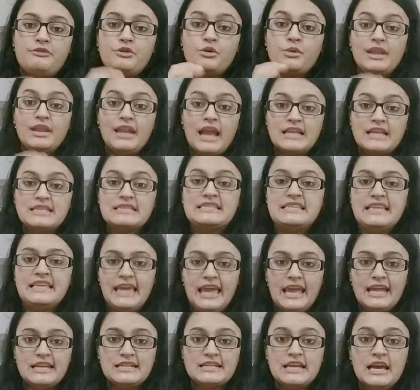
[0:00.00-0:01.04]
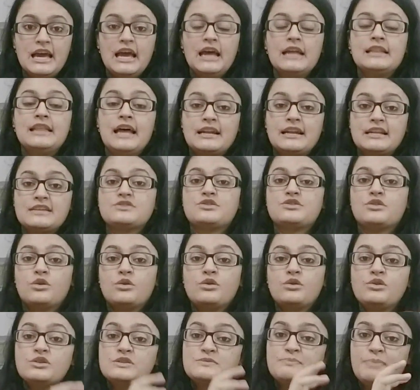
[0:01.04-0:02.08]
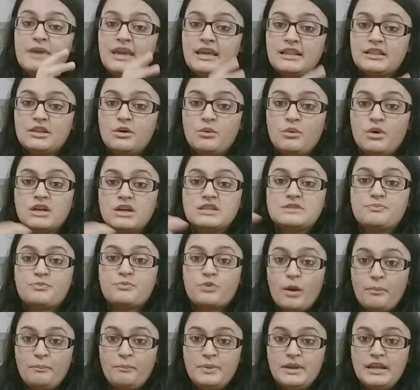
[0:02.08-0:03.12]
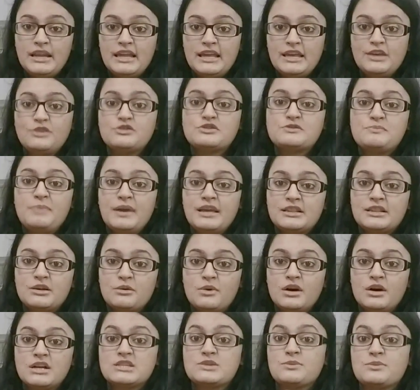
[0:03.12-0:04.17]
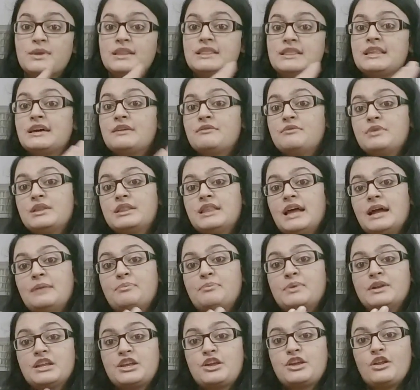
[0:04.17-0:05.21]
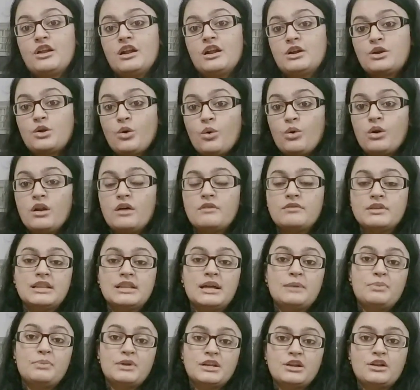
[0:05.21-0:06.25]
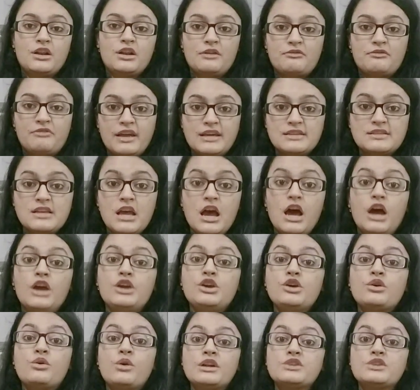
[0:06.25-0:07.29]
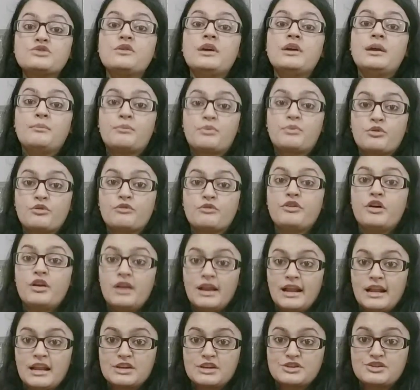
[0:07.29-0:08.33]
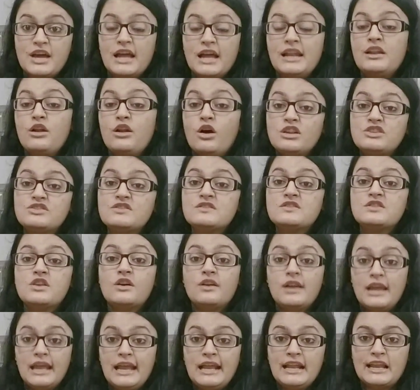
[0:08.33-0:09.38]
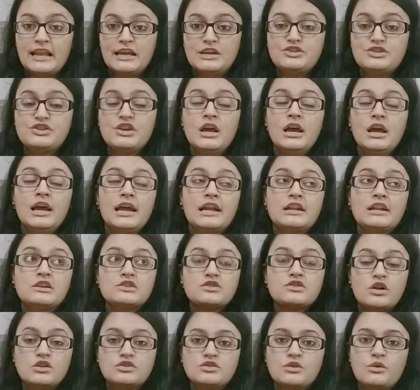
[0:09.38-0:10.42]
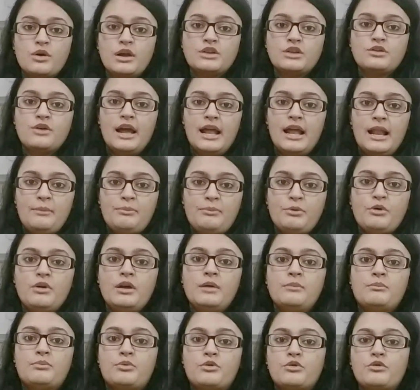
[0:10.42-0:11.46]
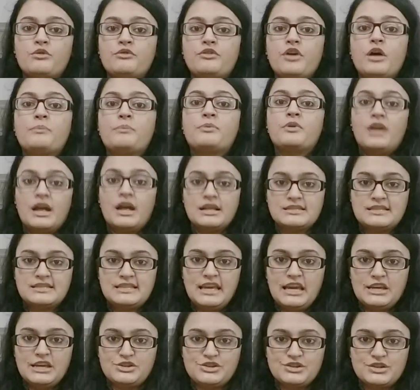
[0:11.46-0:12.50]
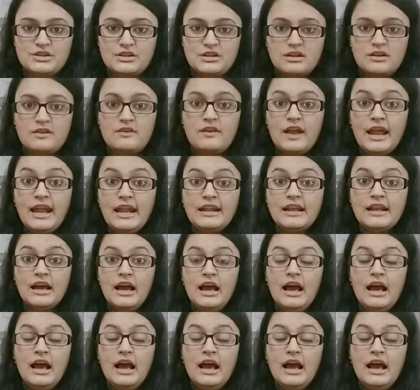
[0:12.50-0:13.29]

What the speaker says: enunciate, that is, you speak the words properly, you speak the words with that particular tone or with that particular phrase, you're going to improve your English. And not just your English, it is also going to help you improve your pronunciation, right?